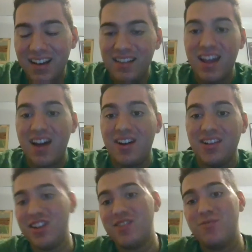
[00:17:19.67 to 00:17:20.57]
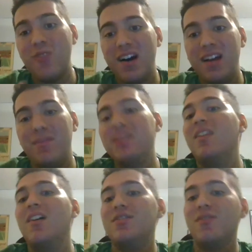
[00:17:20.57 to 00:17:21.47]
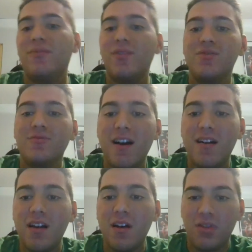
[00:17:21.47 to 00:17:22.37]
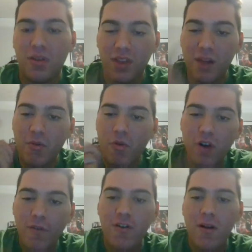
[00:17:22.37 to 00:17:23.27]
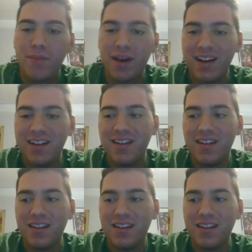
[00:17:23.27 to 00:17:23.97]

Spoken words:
Now the Jets won, but they lost their first round, the number 1 overall pick,